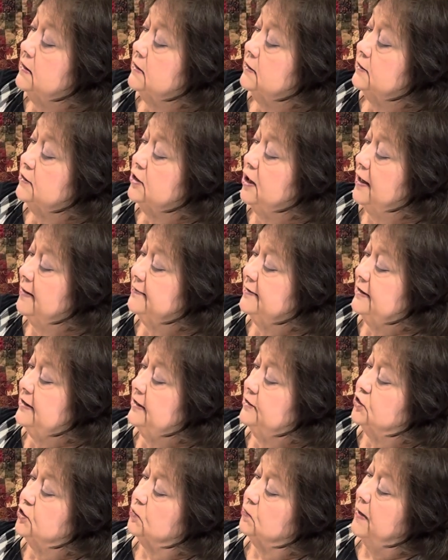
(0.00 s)
top
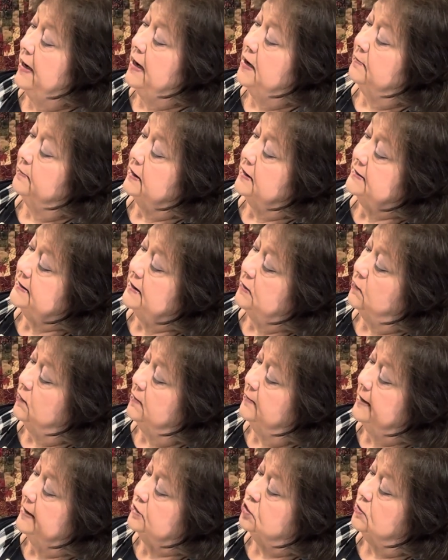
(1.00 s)
stitch around because I want to
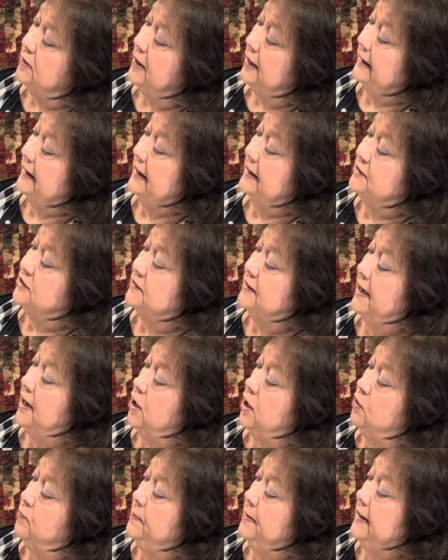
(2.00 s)
make sure I catch that
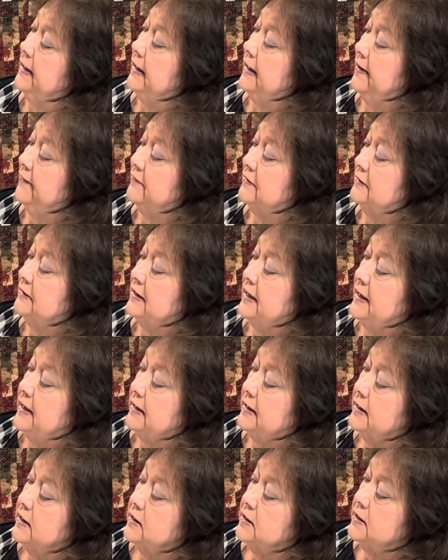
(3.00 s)
opening and everything.
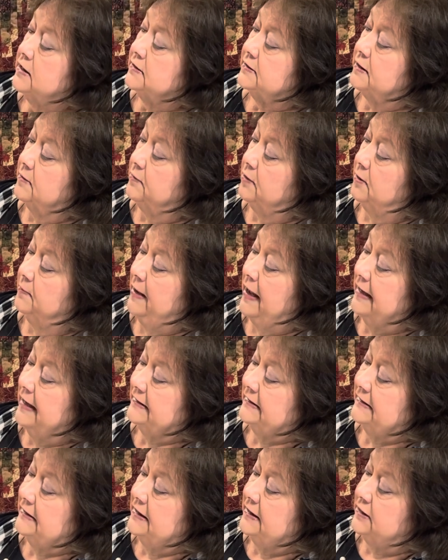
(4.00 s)
So I'm going to back
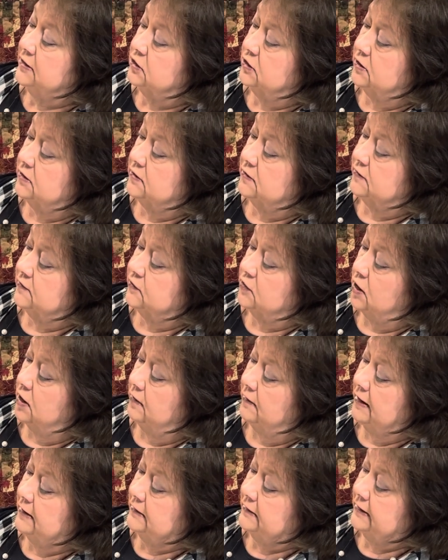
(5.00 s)
stitch, start
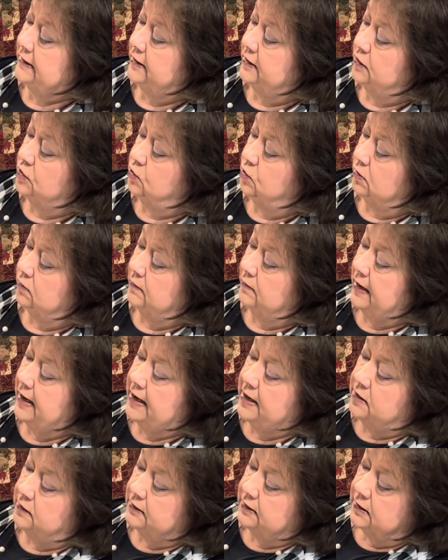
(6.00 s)
right there, go
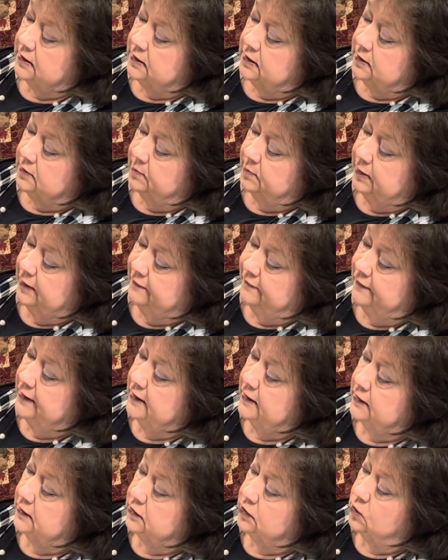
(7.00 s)
around,
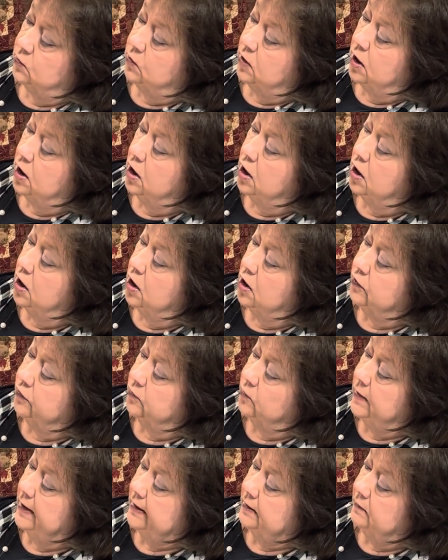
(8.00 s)
pivot, go all the
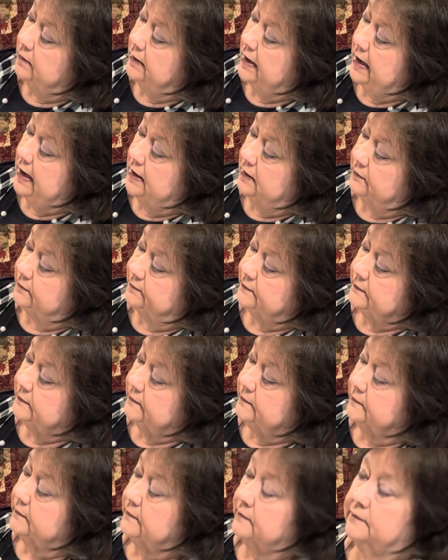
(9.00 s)
way around.
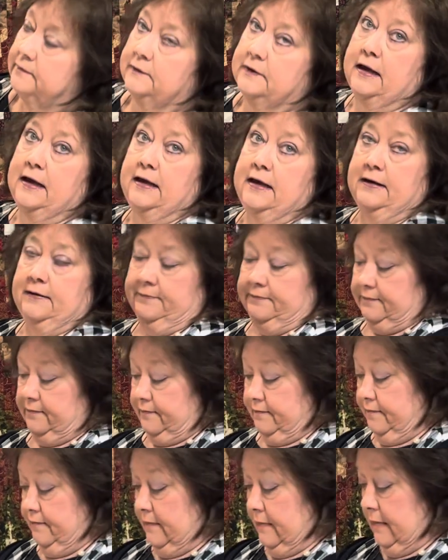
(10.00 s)
Okay,
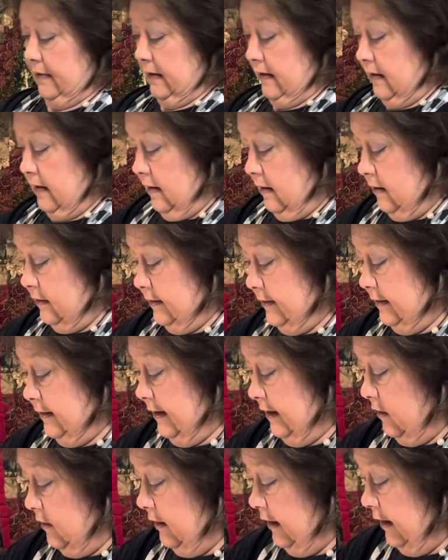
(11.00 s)

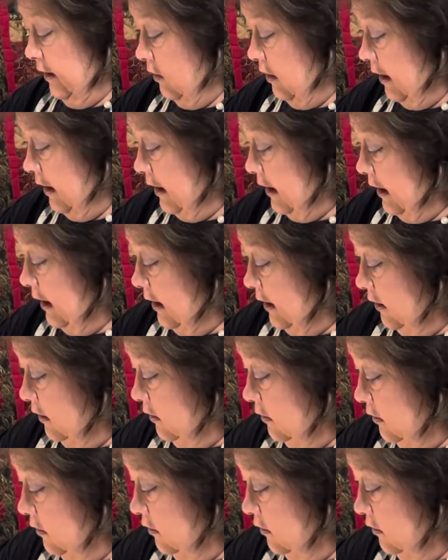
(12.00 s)
so here I go.